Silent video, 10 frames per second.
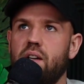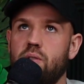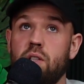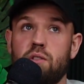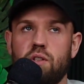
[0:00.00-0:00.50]
And I
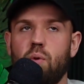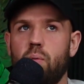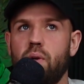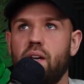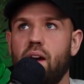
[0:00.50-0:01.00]
was like, so you
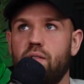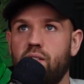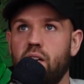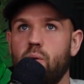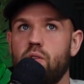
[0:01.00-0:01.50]
want me to get a
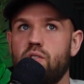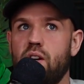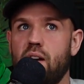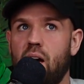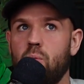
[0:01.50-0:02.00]
three hour
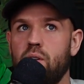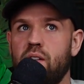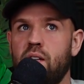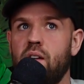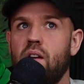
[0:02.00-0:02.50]
train to
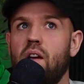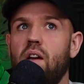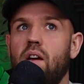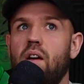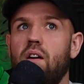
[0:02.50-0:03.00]
Aberdeen,
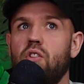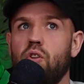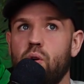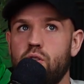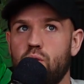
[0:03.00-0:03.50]

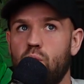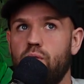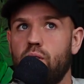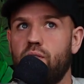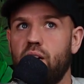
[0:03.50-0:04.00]
do a show
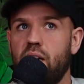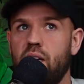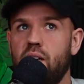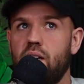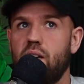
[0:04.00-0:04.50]
for
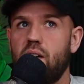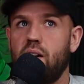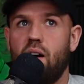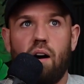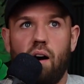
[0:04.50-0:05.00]
free,
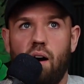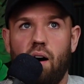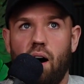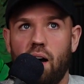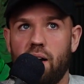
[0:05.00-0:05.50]

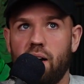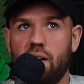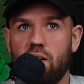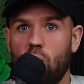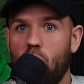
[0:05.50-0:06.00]
and
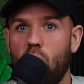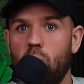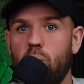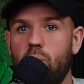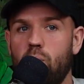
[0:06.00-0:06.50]
then go
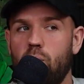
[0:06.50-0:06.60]
home